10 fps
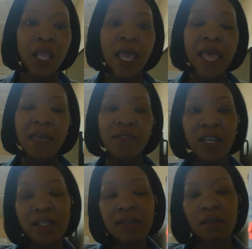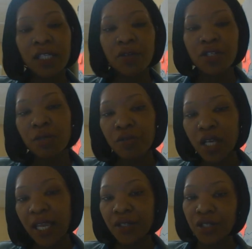And then as the leadership
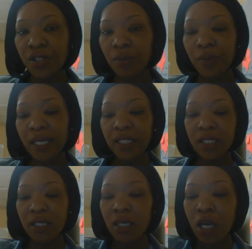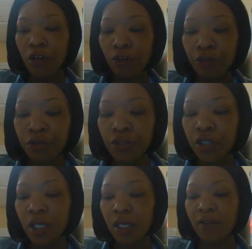changes, when we get to
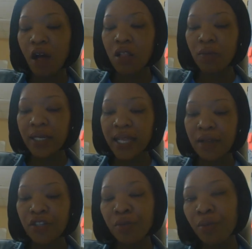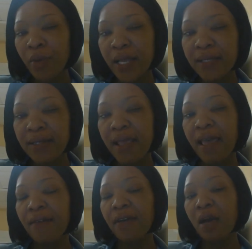Khrushchev all the way down to
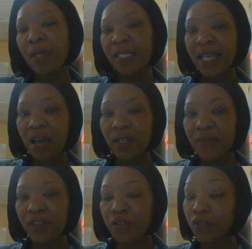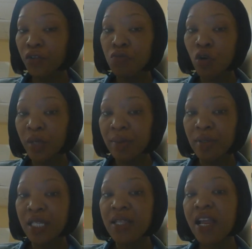Brezhnev, coming down, even there's a few more
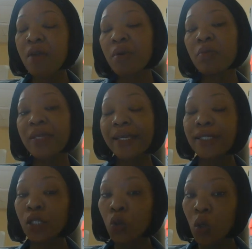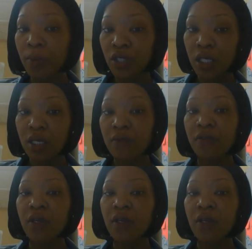people in there, but when we get to Gorbachev,